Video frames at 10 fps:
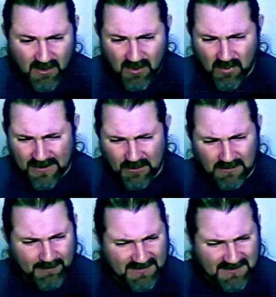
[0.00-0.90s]
who can
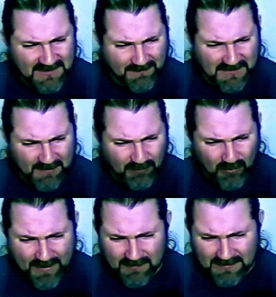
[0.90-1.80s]
only be stopped
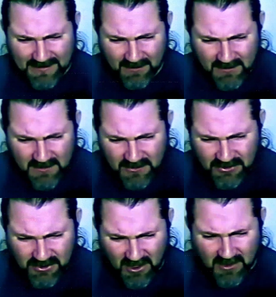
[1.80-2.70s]
temporarily.
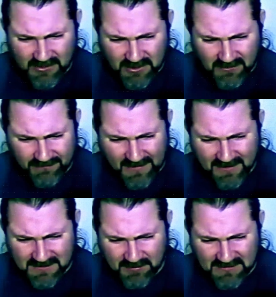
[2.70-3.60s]
Charge your
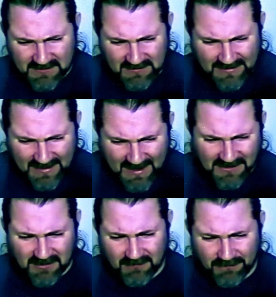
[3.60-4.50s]
phase pistol and
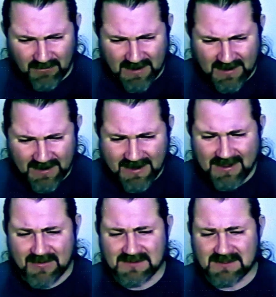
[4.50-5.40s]
enter the fray
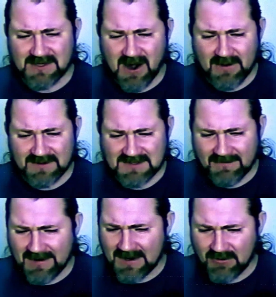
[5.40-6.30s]
in this Atari
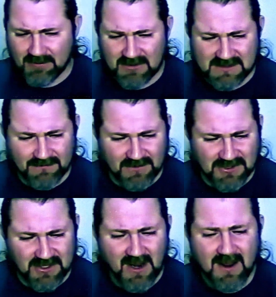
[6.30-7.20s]
7800 Plus
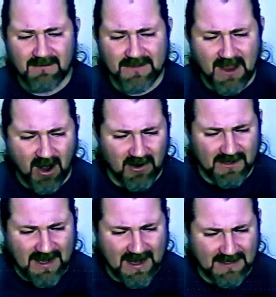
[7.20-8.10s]
version of the
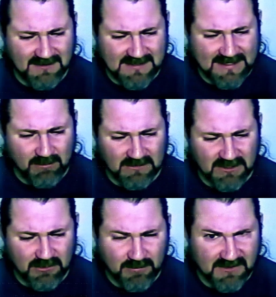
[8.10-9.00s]
arcade sequel
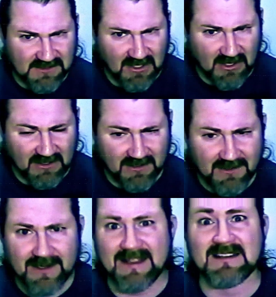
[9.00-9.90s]
to Berserk.
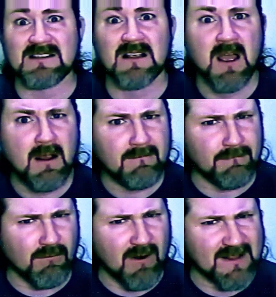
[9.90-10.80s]
It's
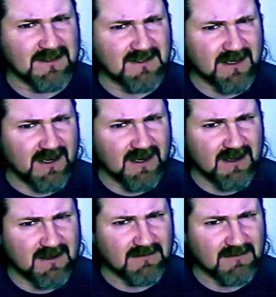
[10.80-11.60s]
Frenzy.